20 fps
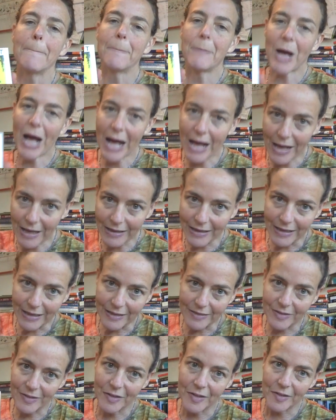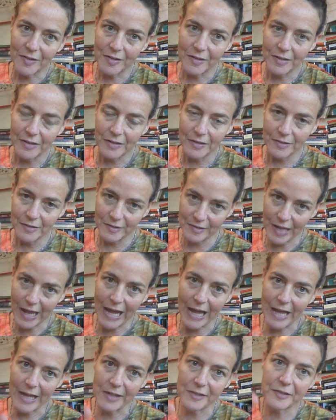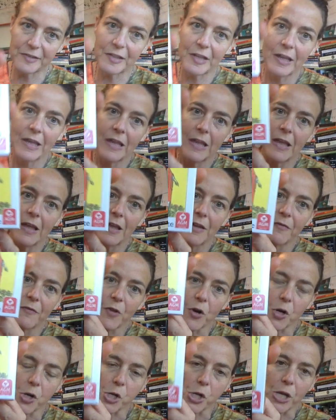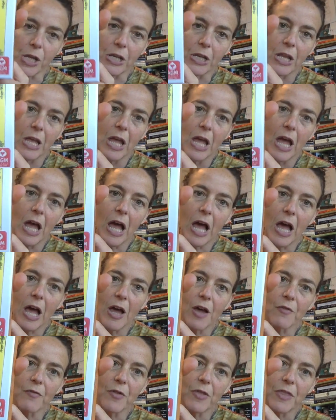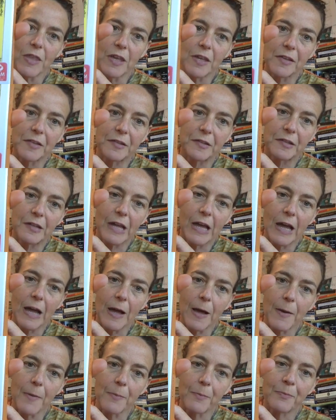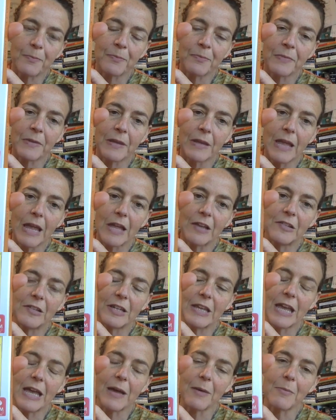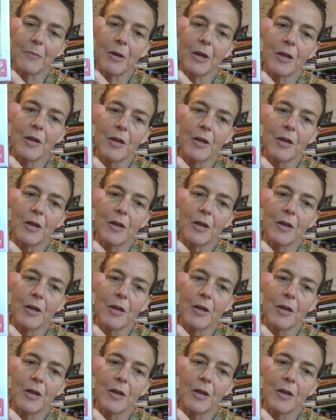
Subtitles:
pocket size version of this AGM